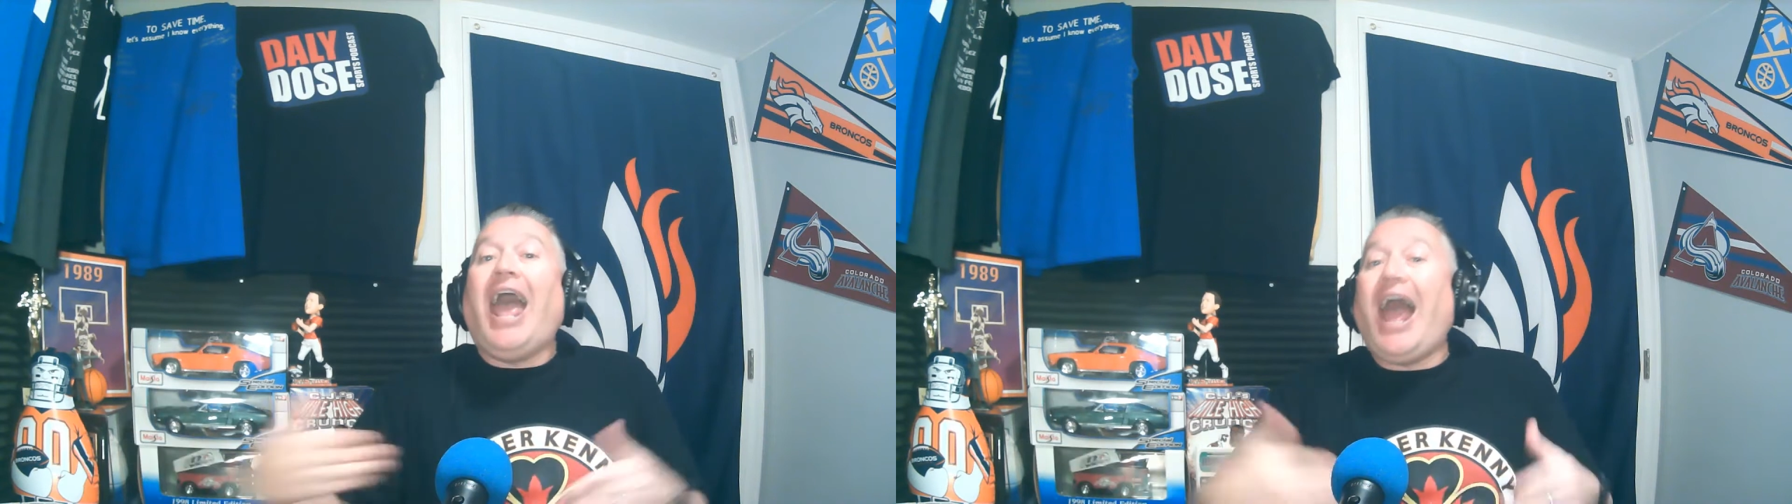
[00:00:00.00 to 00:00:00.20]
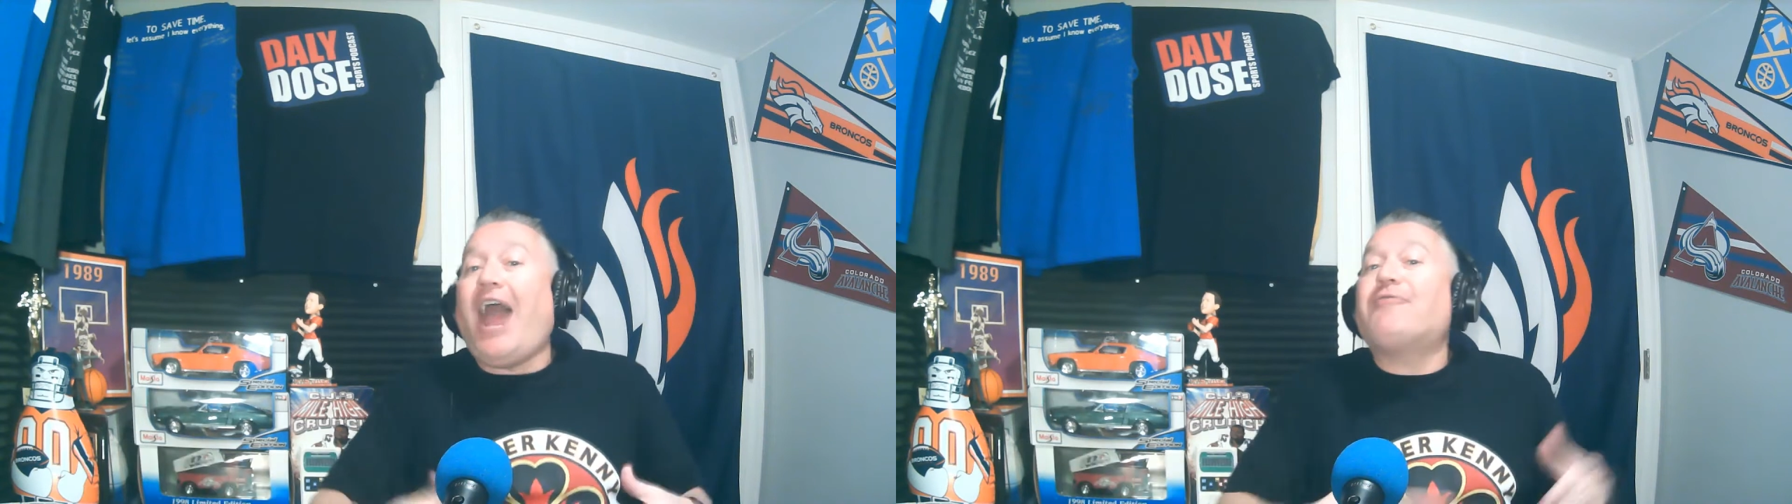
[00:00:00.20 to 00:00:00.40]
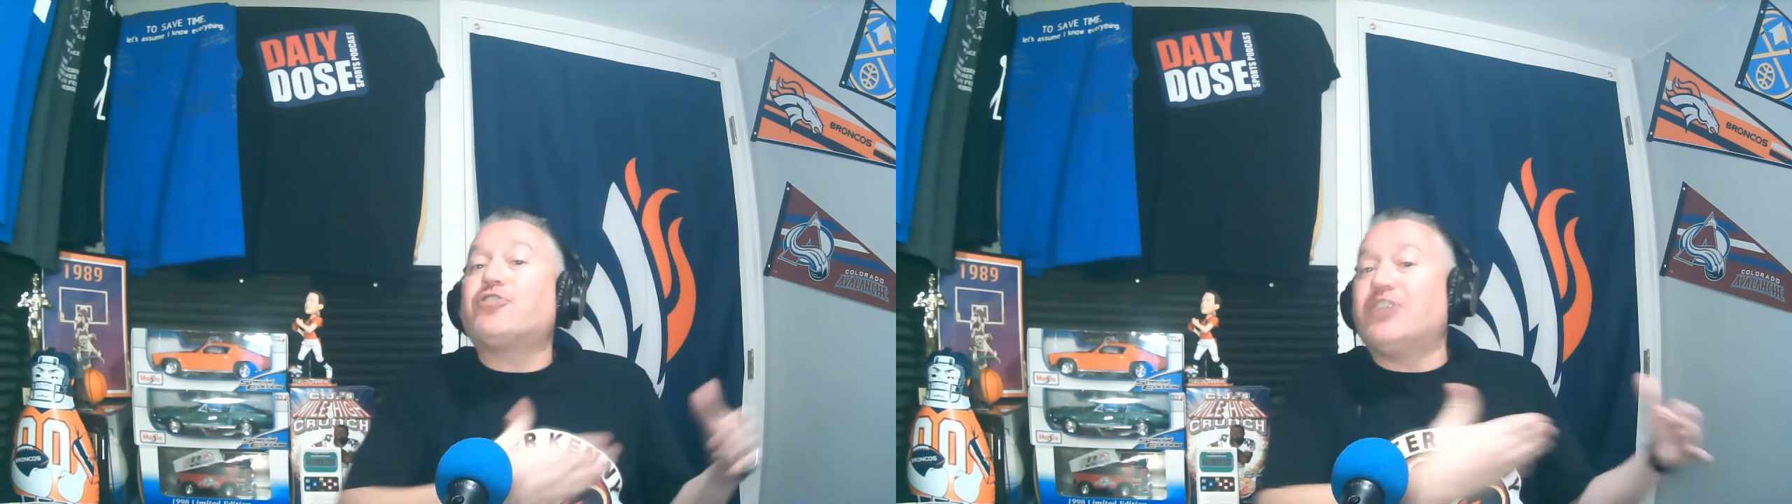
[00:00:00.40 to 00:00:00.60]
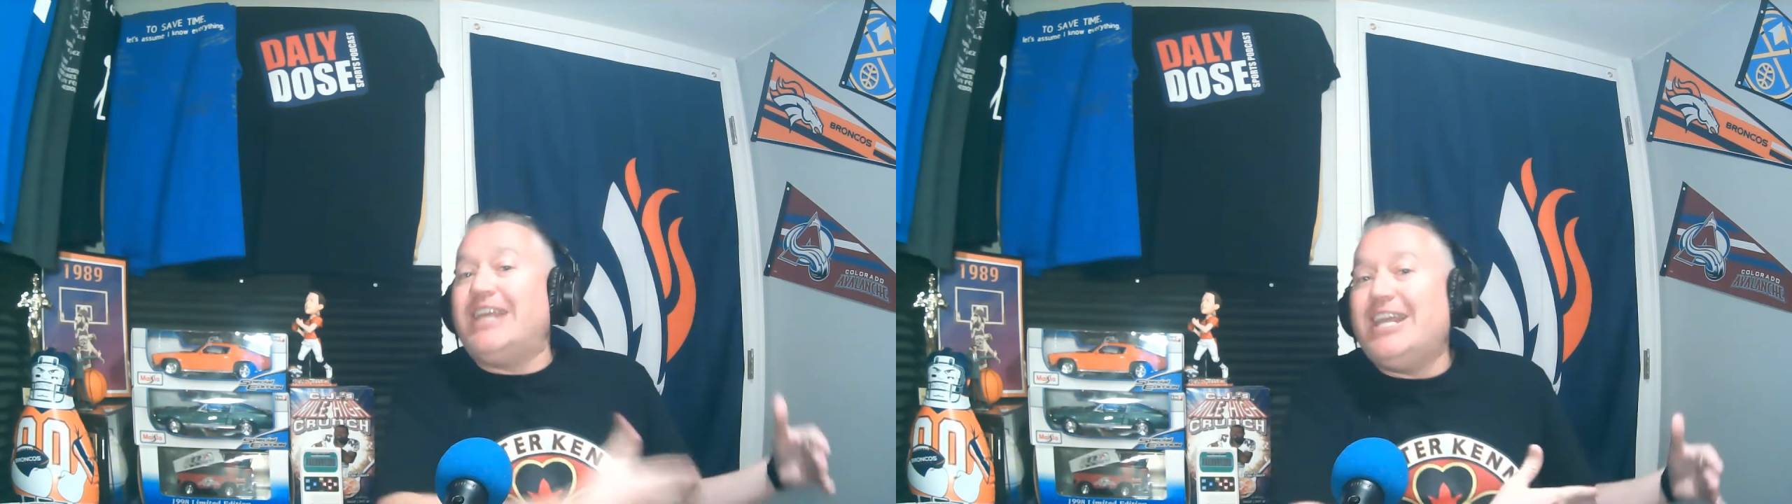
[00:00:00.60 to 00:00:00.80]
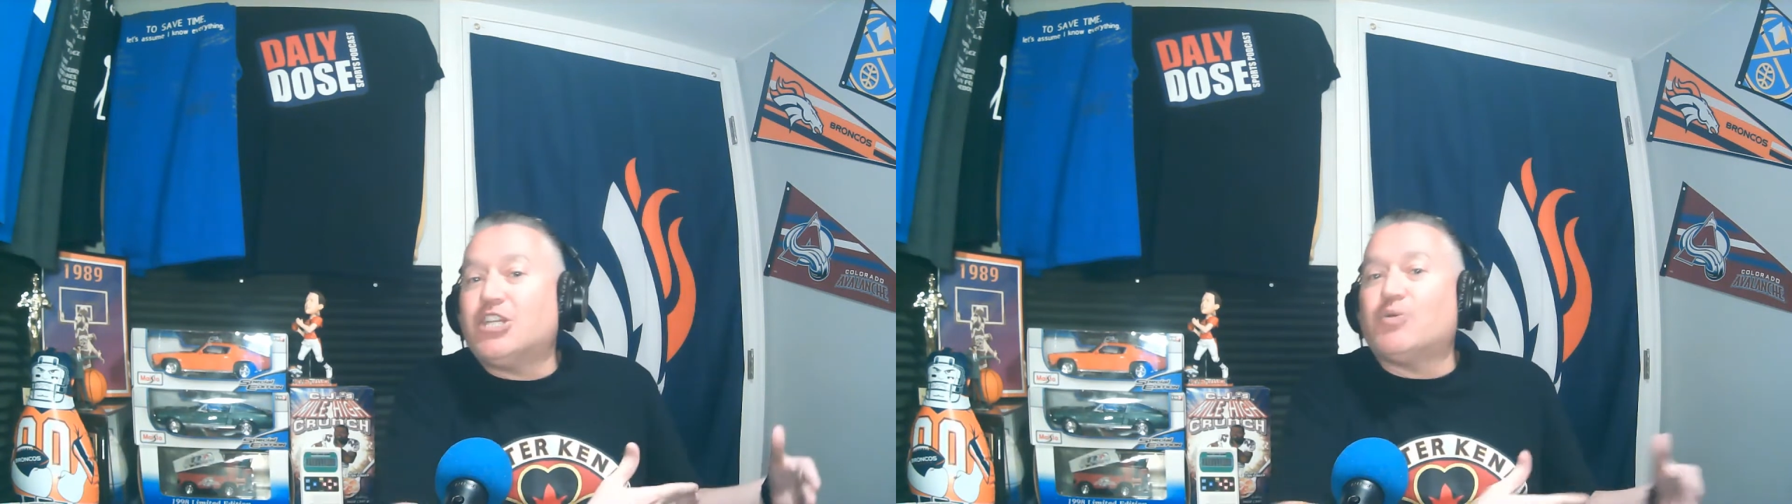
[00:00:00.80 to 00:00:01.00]
after
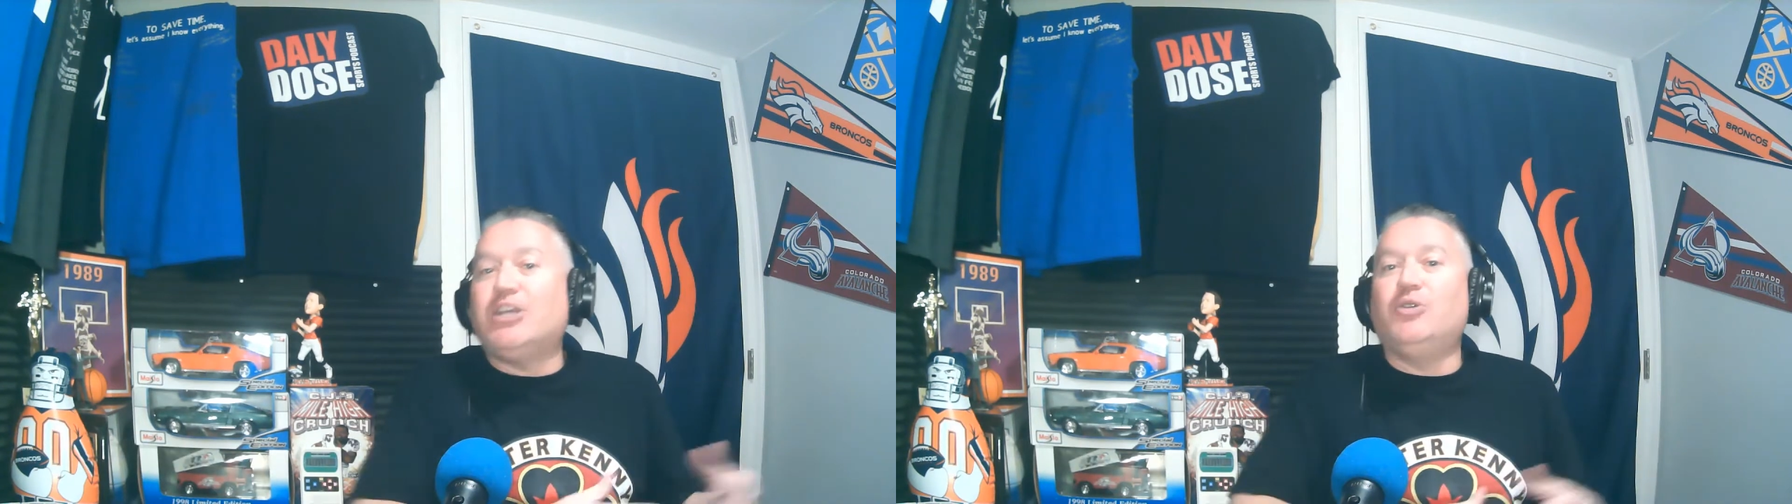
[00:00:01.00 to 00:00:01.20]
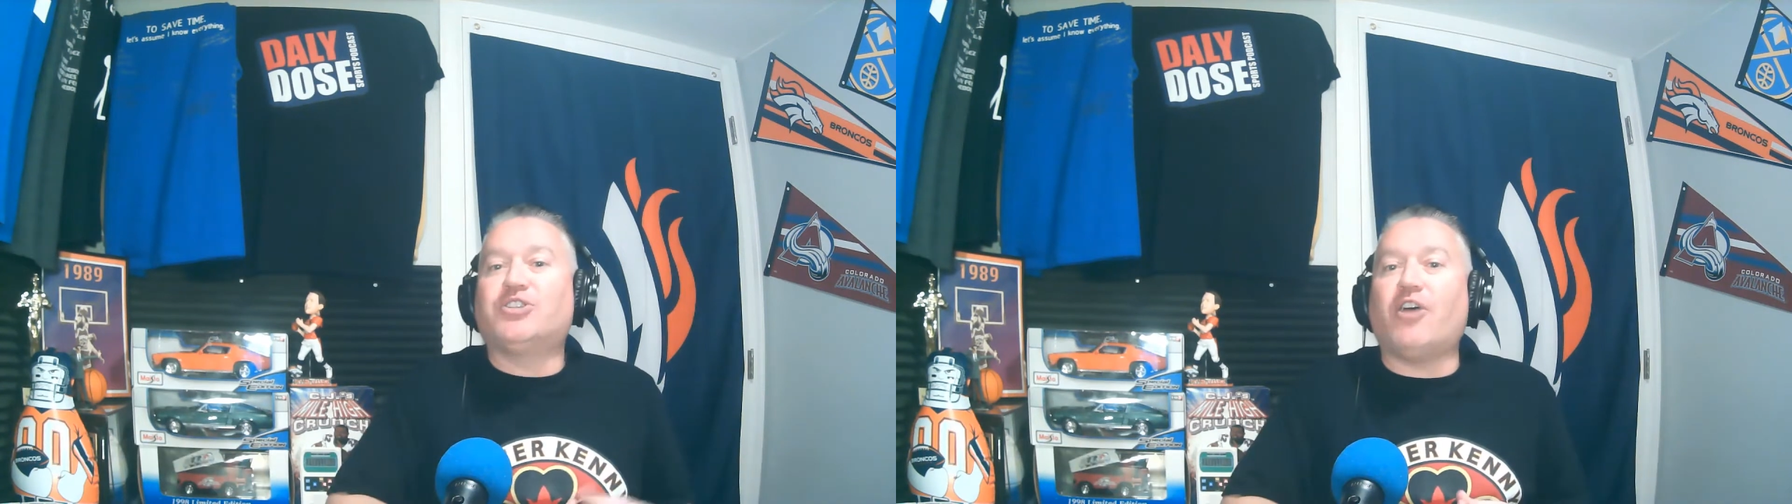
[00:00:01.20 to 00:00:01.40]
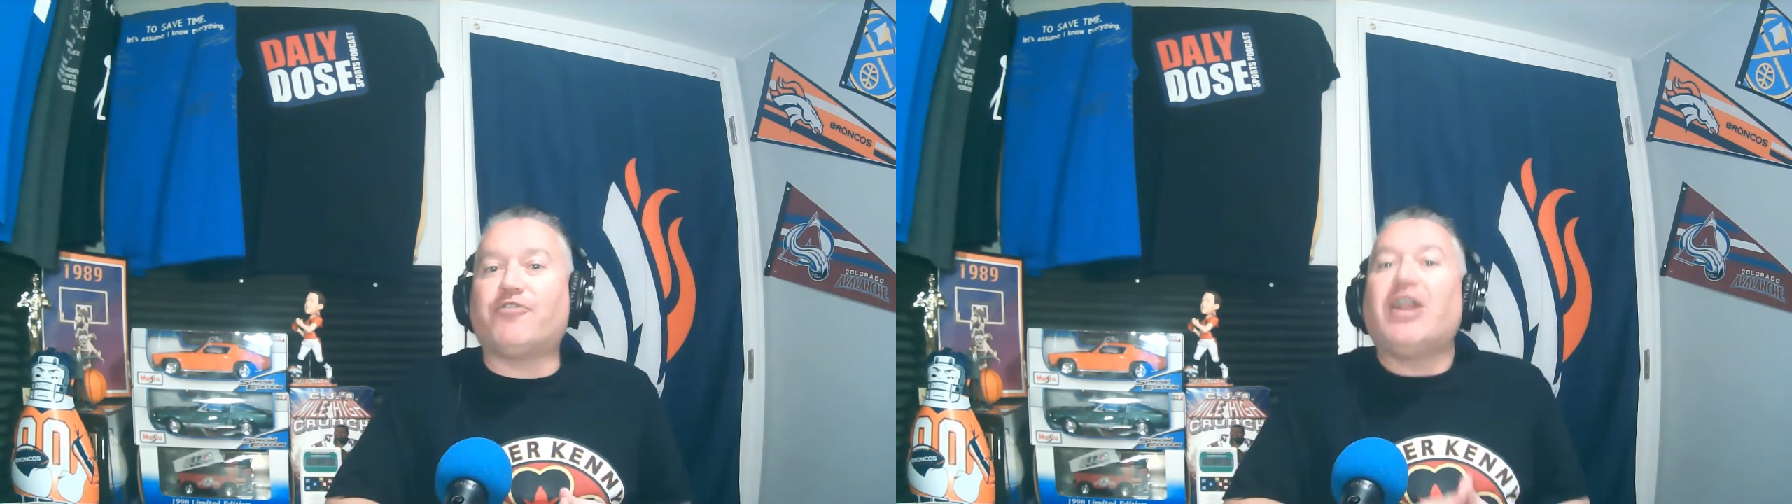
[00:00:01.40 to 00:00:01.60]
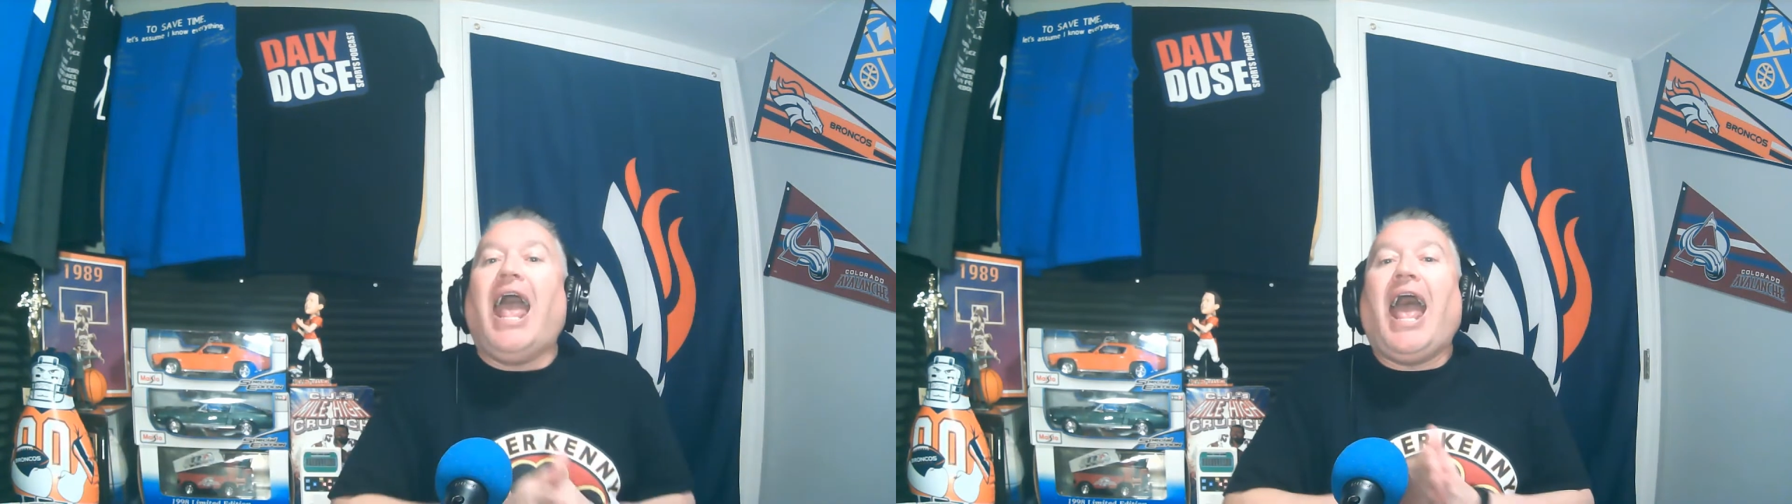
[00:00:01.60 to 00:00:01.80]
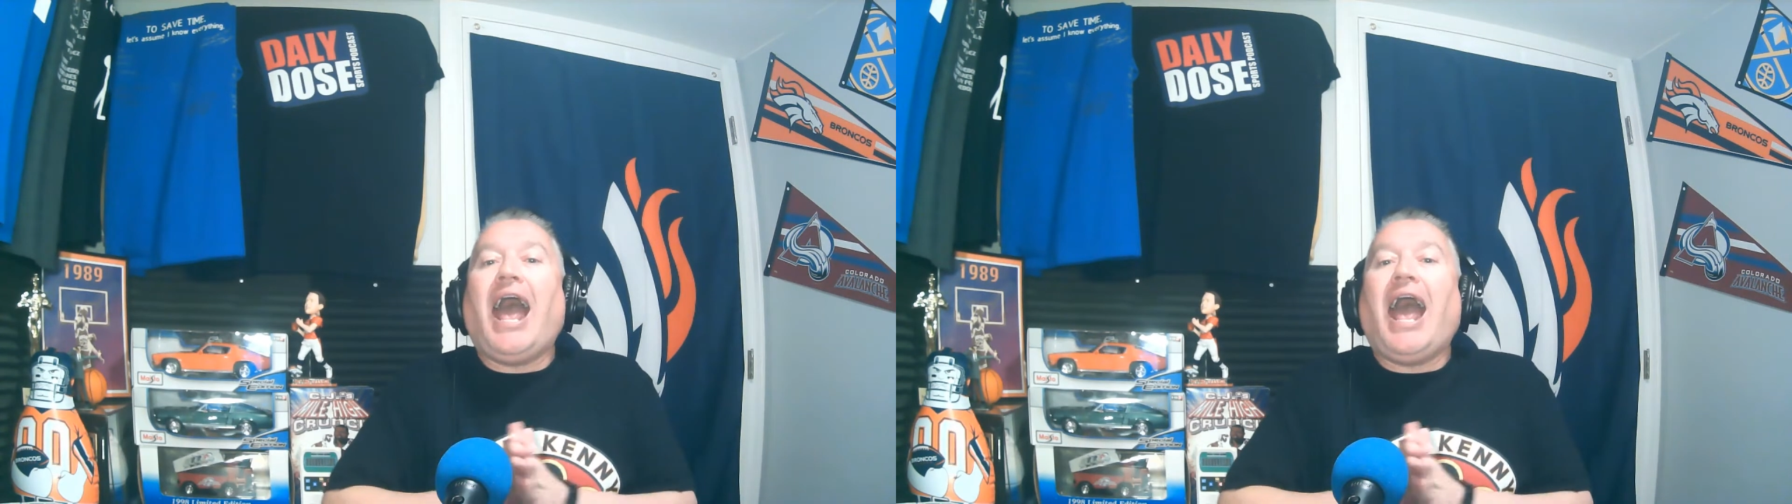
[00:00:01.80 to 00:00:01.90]
the injury you suffered